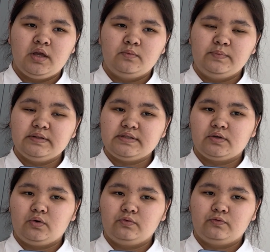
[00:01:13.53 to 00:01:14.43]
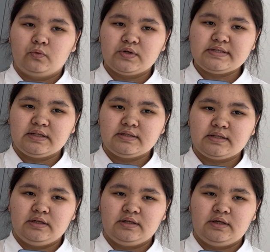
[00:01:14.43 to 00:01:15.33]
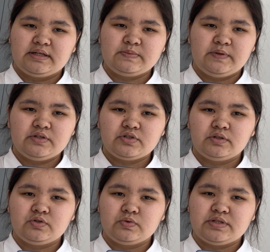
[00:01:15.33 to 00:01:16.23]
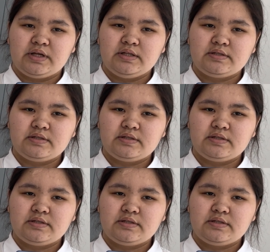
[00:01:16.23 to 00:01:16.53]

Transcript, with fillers: building of forts and uh, expansion to trade